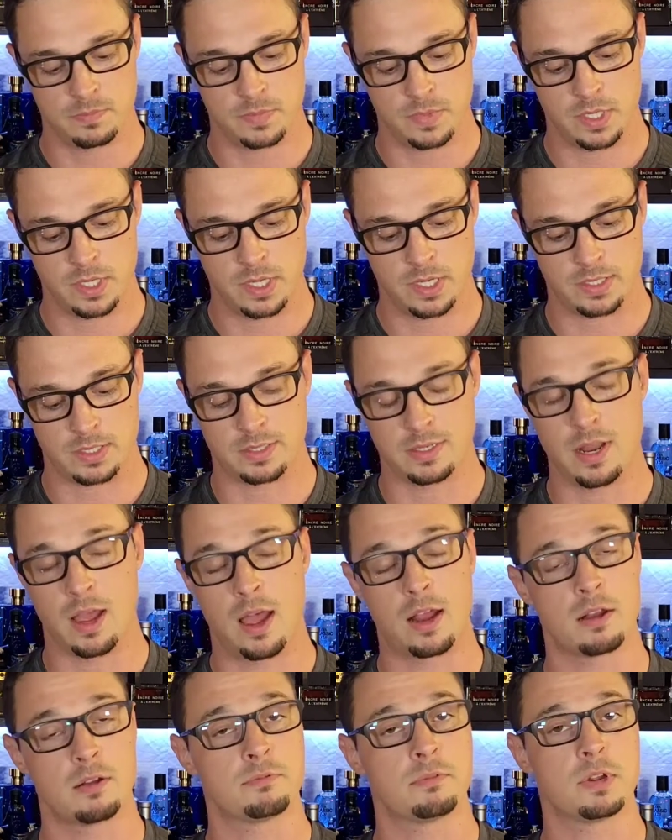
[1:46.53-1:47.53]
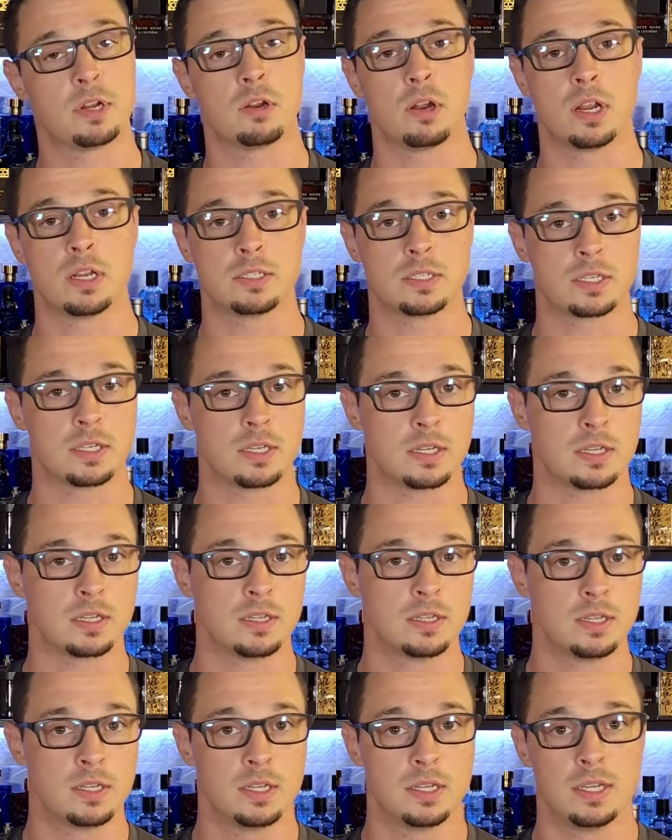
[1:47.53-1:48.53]
it's not on Fragrantica.
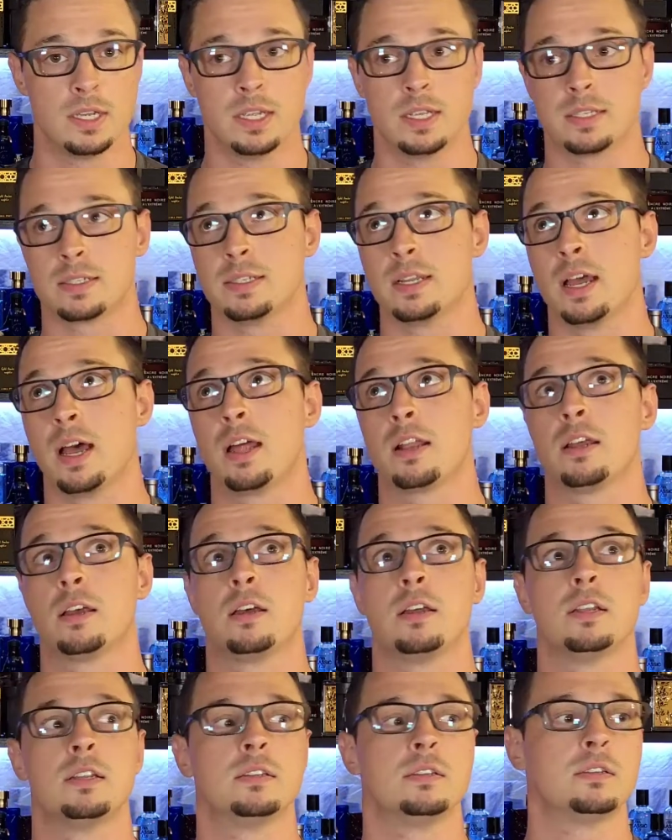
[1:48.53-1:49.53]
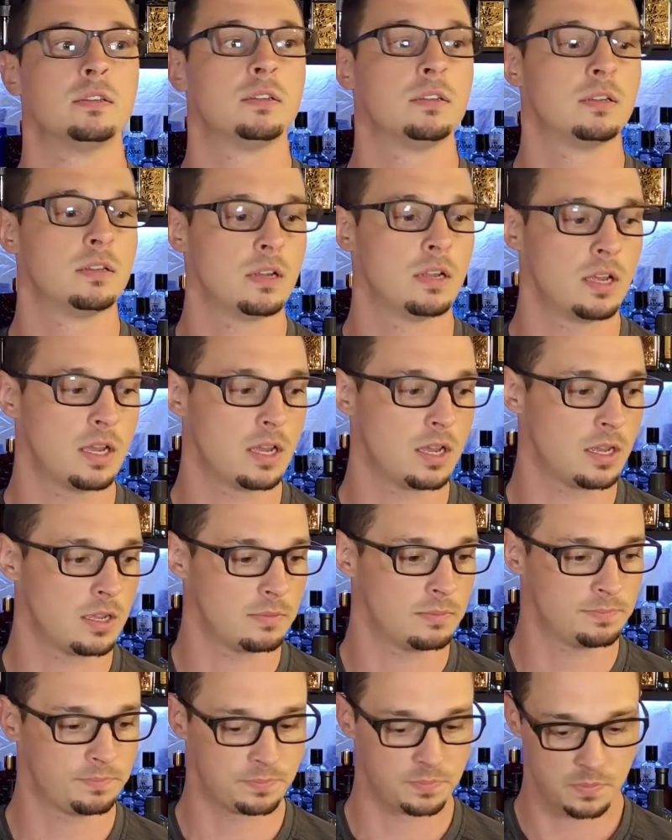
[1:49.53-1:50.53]
It's not on uh,
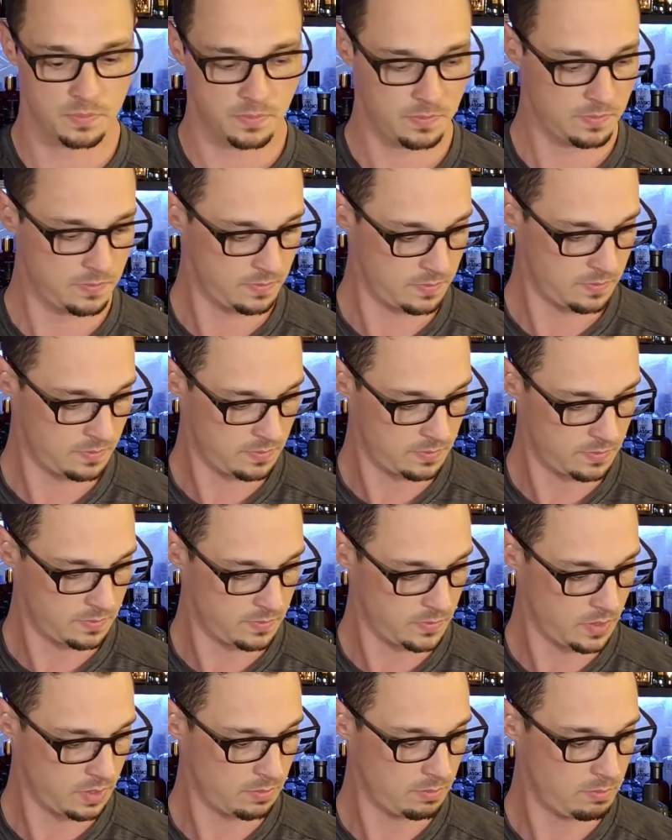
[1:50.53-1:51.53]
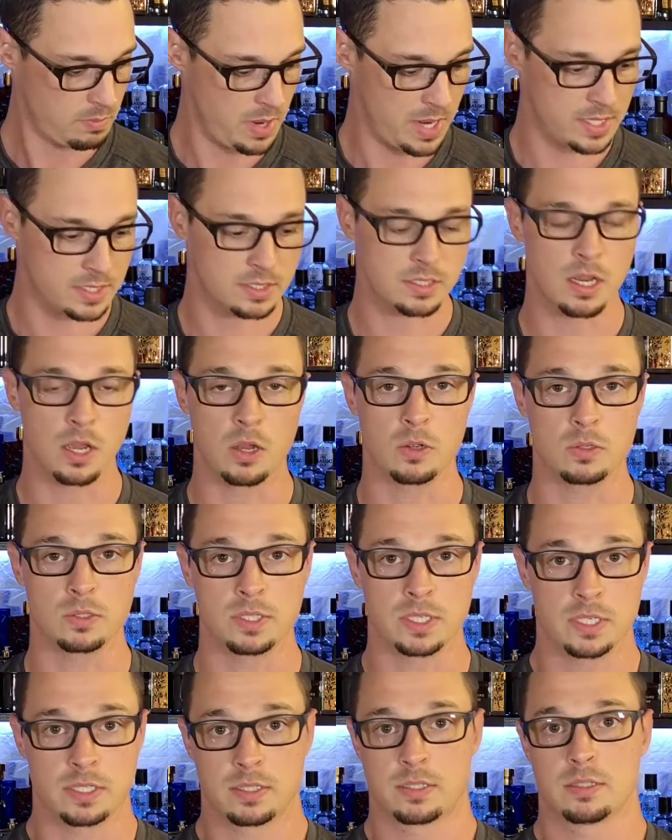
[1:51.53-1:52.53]
Basenotes.
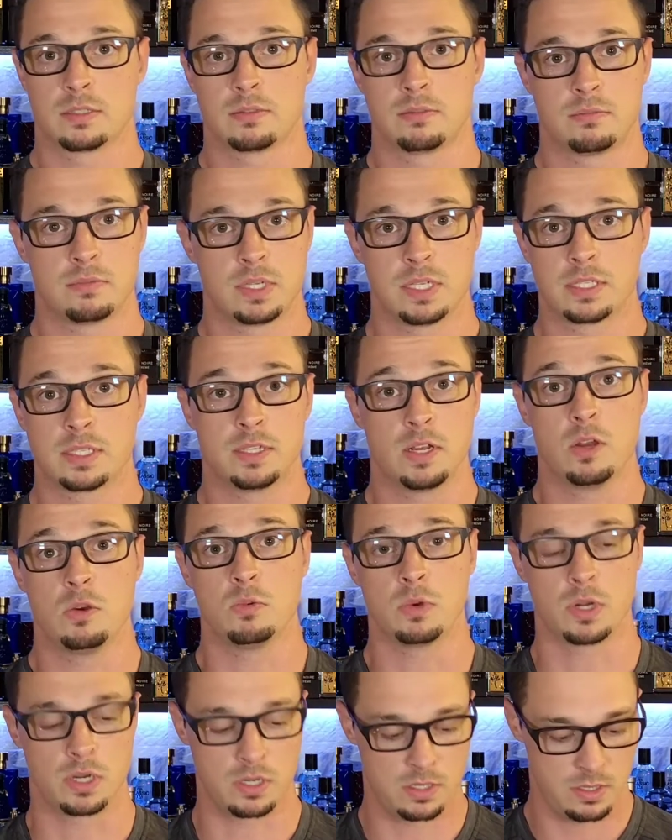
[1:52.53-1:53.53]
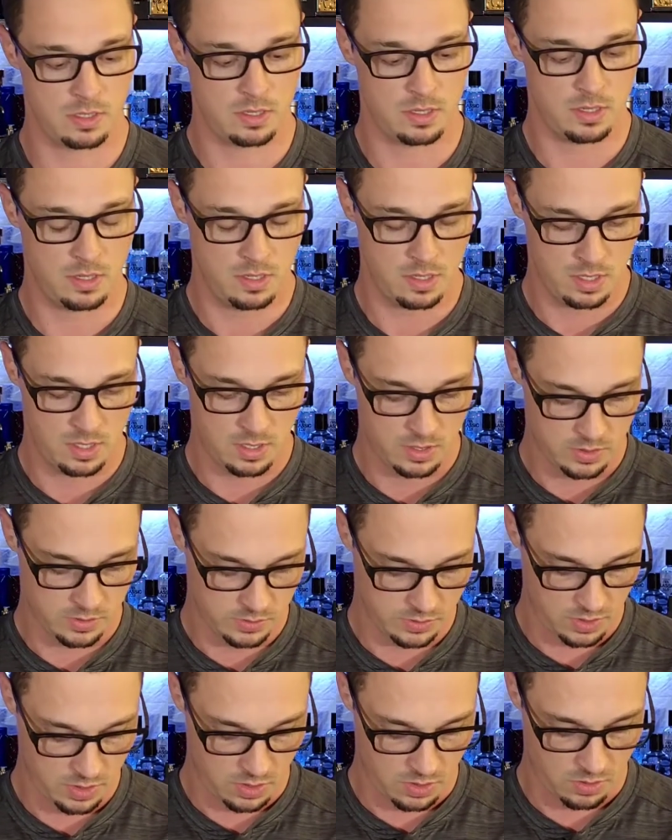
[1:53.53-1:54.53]
It's it's nowhere.
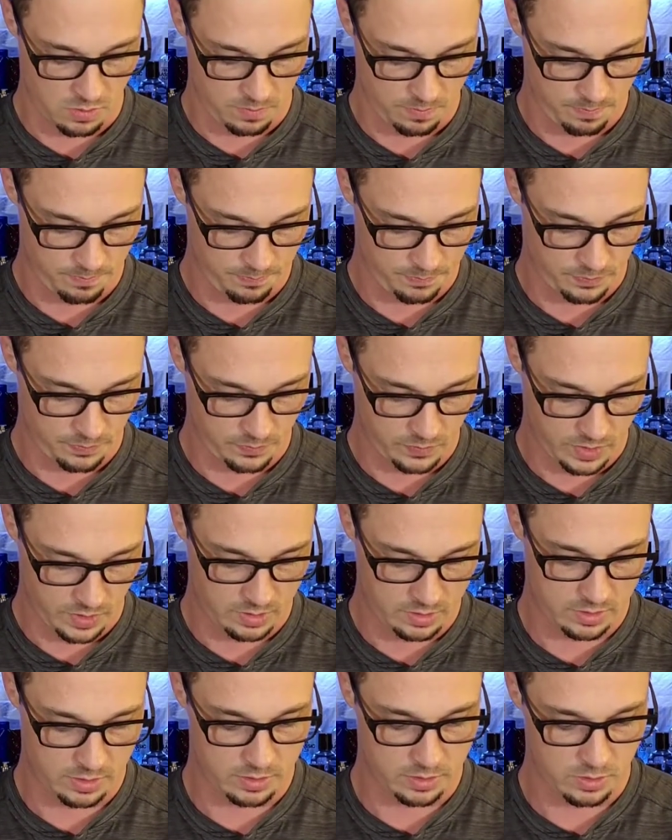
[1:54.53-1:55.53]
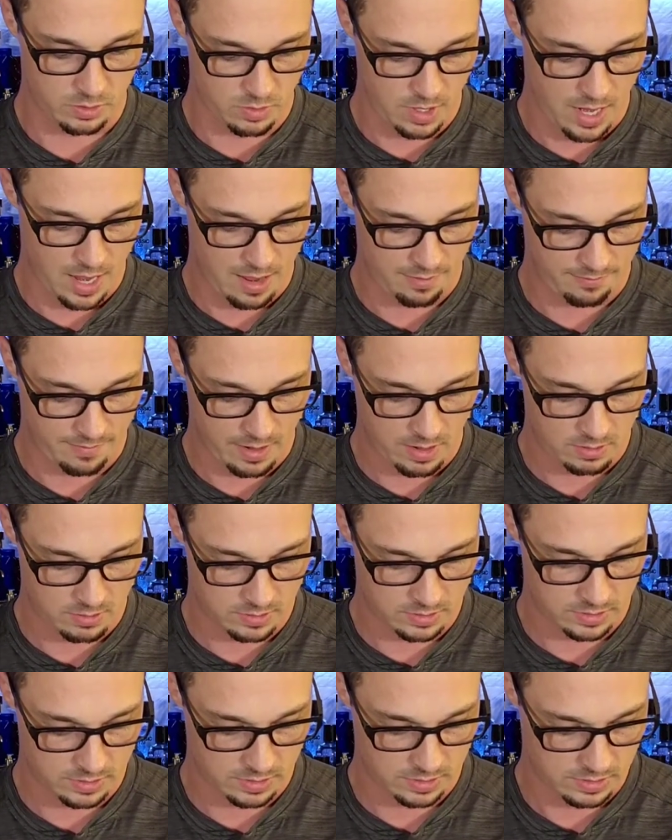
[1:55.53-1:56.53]
So it's a two and a half
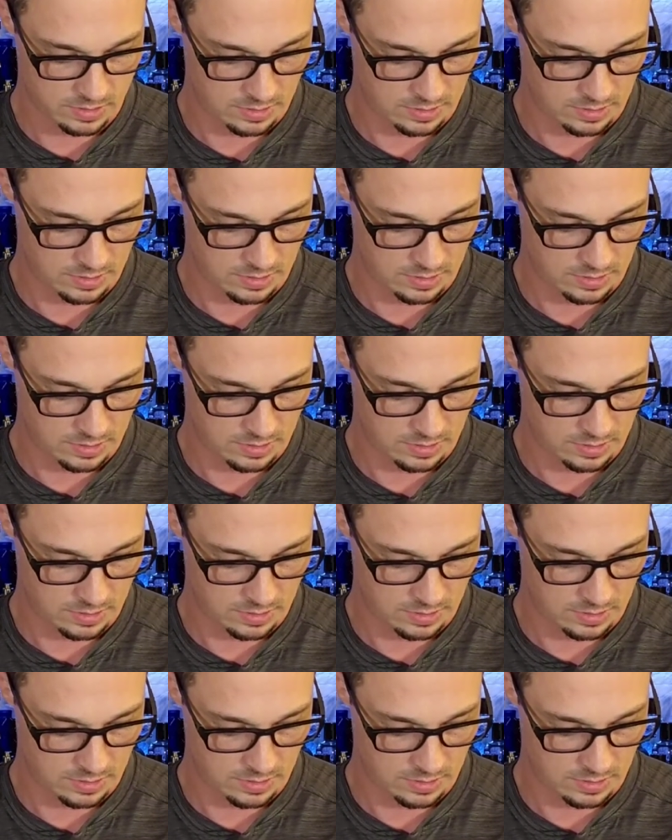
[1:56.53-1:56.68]
ounce